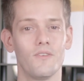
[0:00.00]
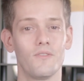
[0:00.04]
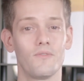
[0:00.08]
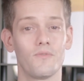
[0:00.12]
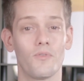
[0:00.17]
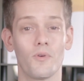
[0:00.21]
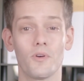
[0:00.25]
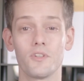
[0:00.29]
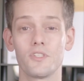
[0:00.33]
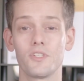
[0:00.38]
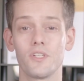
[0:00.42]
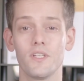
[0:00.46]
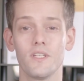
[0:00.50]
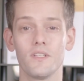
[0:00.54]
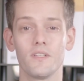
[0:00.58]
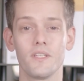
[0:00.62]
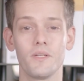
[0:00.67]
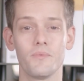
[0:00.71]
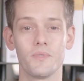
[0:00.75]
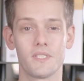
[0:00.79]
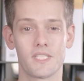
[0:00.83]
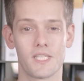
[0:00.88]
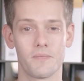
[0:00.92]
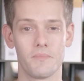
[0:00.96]
Fortunately,
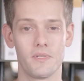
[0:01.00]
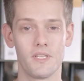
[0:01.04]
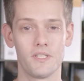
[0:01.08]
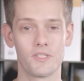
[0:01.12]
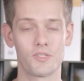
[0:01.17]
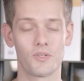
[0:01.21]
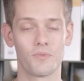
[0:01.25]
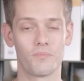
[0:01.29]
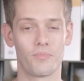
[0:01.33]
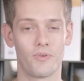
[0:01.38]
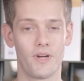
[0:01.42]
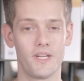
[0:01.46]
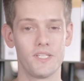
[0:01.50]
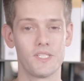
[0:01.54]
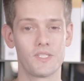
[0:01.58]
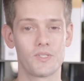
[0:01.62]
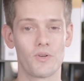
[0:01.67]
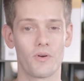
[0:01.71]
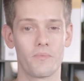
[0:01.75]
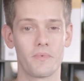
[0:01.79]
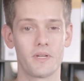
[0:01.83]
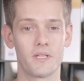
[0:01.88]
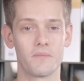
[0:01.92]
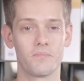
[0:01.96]
with some initial
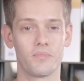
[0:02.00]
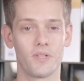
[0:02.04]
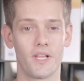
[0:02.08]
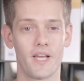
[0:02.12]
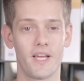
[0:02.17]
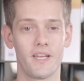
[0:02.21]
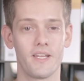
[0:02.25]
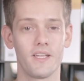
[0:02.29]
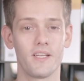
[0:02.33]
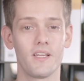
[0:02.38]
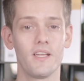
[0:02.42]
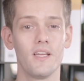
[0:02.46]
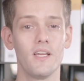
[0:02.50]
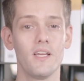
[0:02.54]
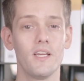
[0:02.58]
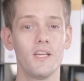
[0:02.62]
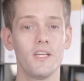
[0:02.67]
brainstorming and planning,